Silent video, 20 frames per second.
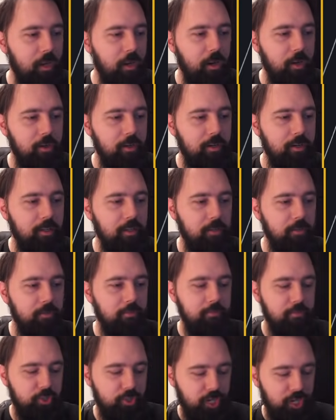our
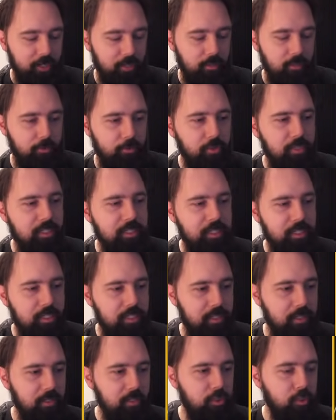channel
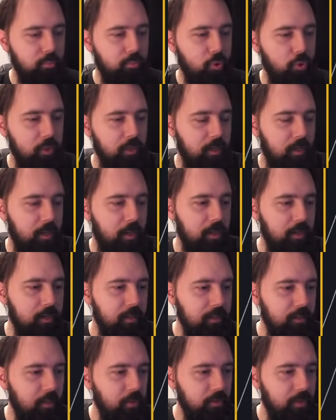resist support line
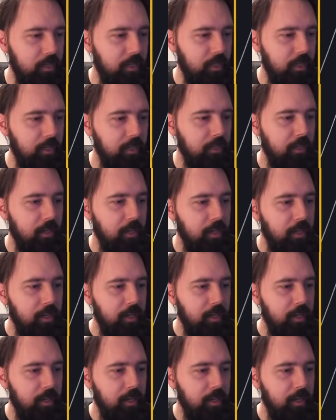down here,